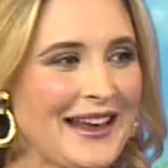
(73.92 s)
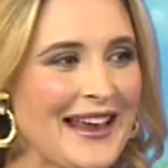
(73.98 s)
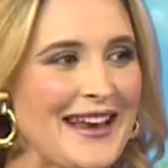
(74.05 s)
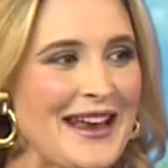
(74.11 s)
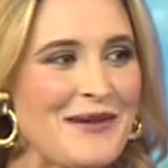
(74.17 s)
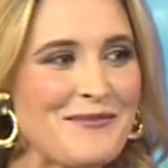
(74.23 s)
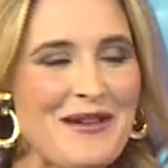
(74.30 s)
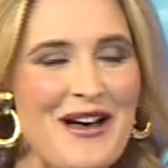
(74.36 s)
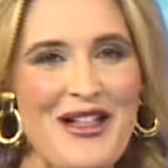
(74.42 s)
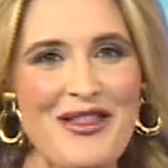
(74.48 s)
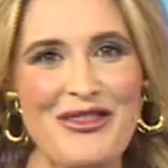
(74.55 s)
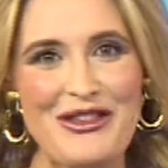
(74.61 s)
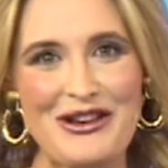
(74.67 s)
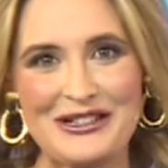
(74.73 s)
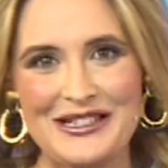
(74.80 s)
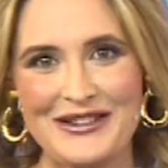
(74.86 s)
number
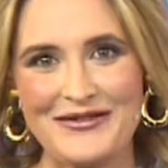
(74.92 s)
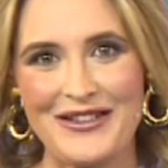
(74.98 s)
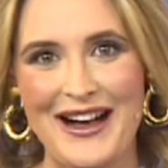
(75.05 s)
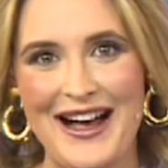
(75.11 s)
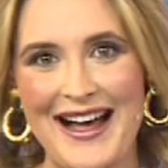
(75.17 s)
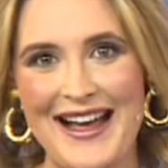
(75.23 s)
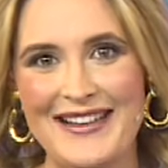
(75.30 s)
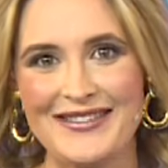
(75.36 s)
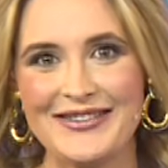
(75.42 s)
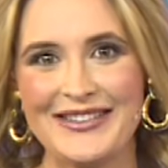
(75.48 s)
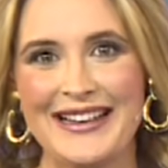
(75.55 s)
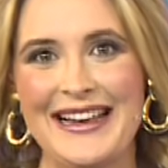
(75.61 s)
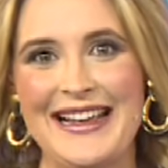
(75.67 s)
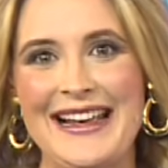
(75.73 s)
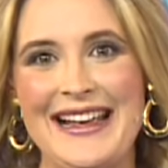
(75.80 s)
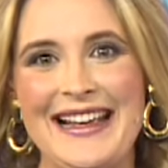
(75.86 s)
35.
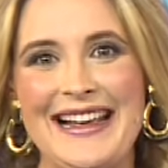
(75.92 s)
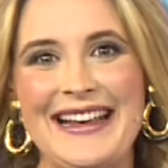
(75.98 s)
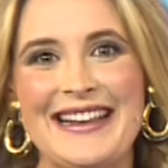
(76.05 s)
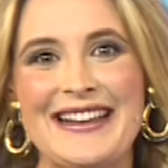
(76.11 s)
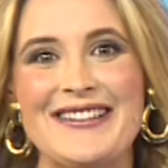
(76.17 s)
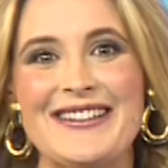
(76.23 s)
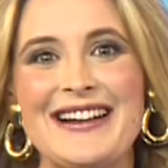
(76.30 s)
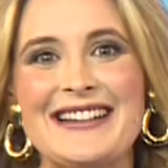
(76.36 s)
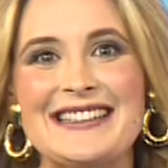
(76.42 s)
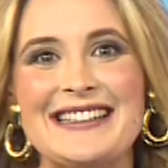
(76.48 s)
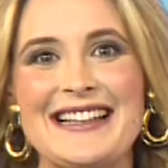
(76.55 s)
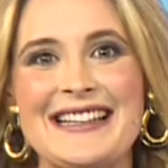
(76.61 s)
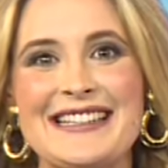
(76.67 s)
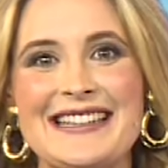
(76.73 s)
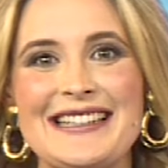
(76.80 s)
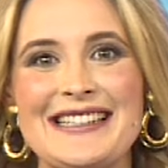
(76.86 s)

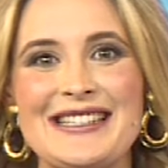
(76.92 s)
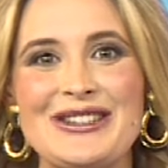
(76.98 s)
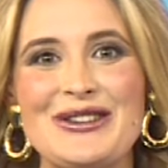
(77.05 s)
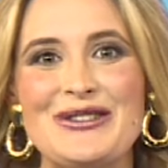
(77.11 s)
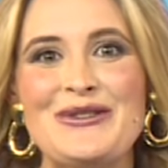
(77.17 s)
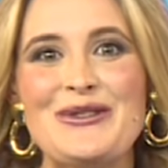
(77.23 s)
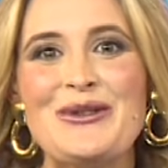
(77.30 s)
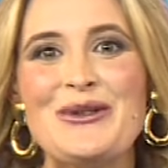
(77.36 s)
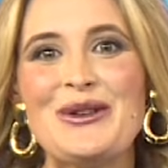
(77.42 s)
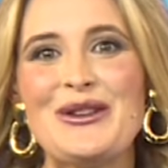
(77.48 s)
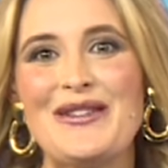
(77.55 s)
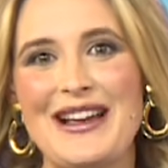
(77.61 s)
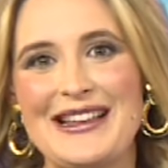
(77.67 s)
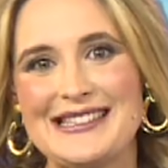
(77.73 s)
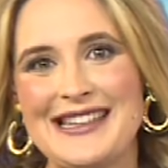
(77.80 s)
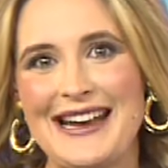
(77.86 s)
Congratulations to all of
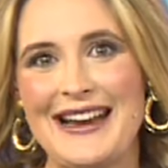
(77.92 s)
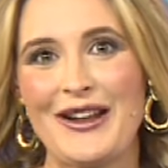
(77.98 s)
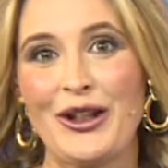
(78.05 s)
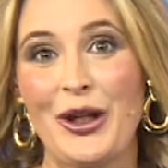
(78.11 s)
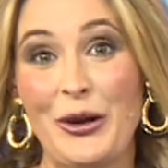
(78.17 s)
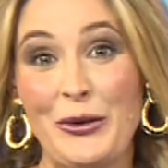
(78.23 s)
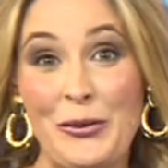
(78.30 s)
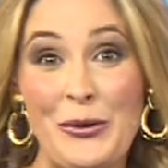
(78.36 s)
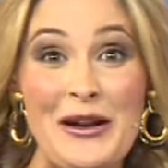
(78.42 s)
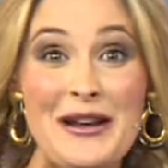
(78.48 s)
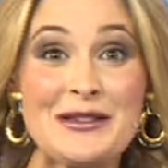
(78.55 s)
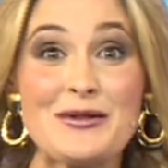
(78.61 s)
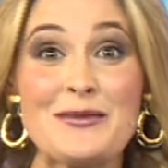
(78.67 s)
our Saturday Lotto winners.